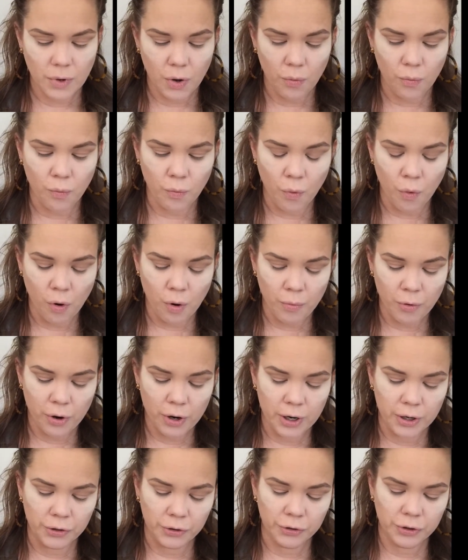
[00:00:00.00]
warmer
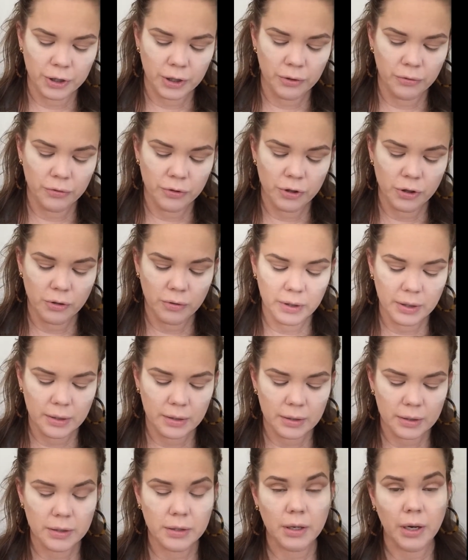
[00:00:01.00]
undertone to it,
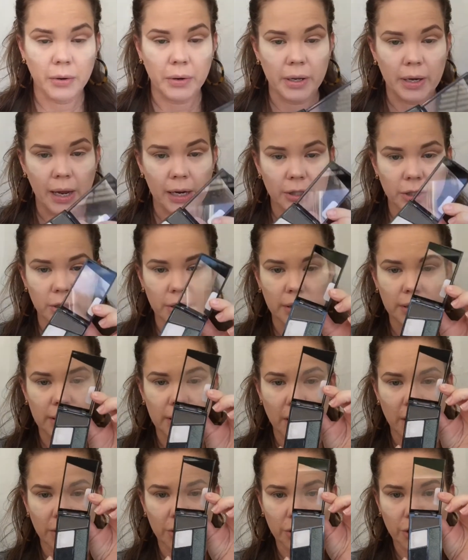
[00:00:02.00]
so it actually does
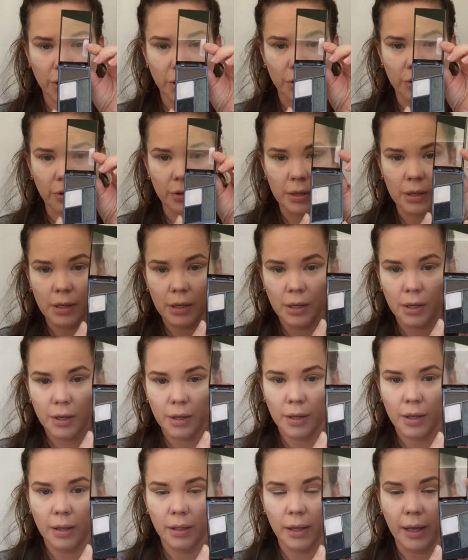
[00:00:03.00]
not turn
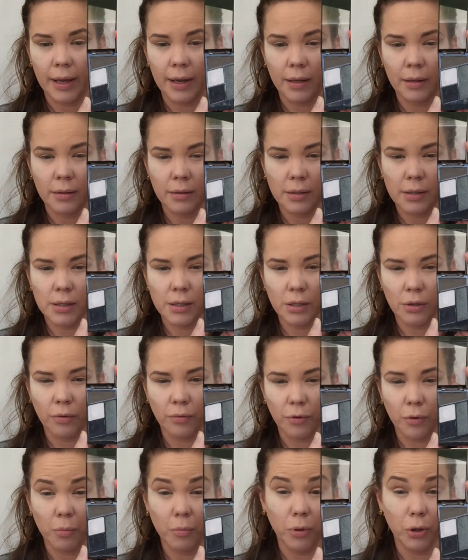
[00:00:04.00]
like
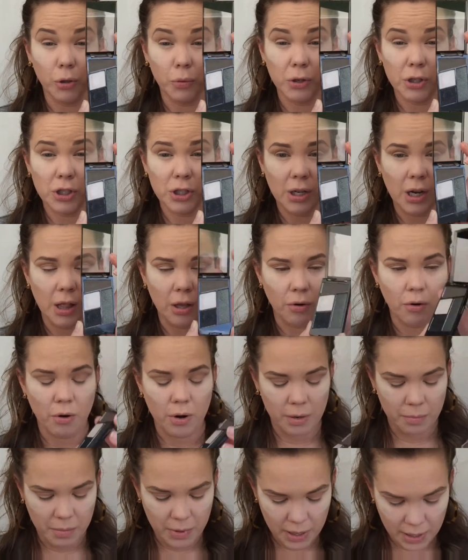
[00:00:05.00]
silver bluish color
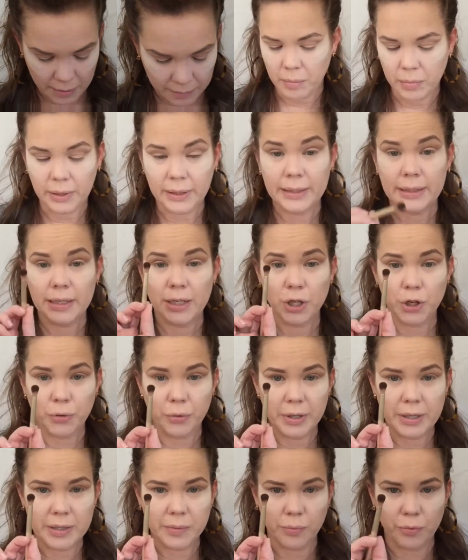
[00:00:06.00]
on me. Blending
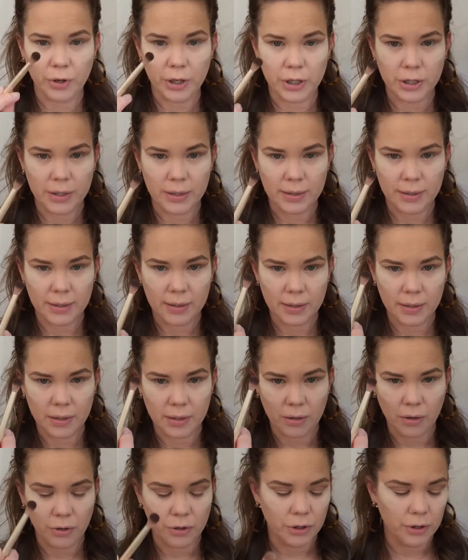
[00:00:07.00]
crease brush. This is the
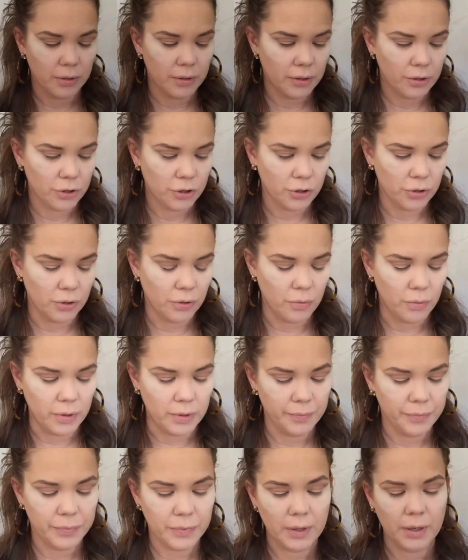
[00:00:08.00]
Sonia Kashuk
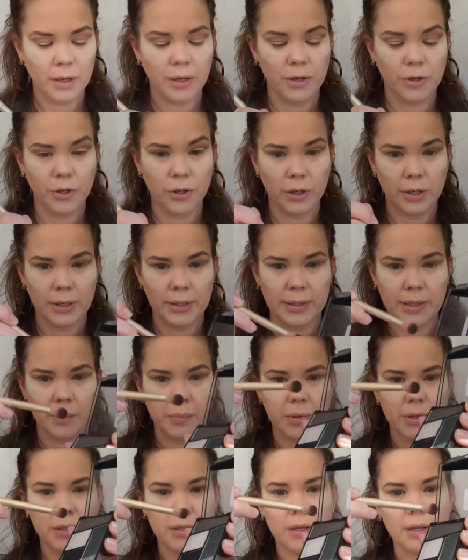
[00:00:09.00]
one, and you're going to
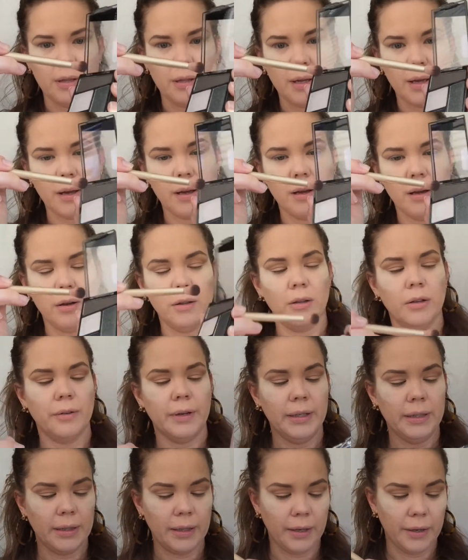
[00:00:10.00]
dip into that color
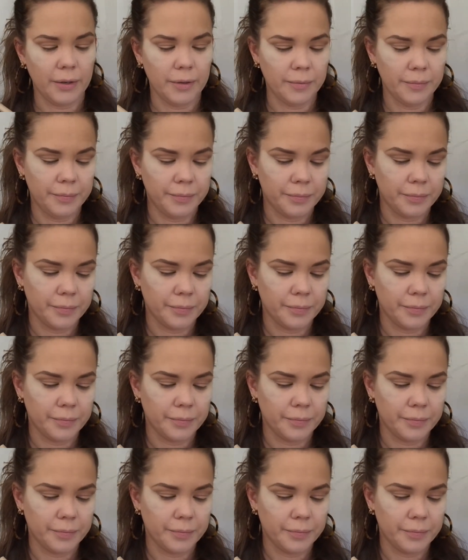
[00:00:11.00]
right there.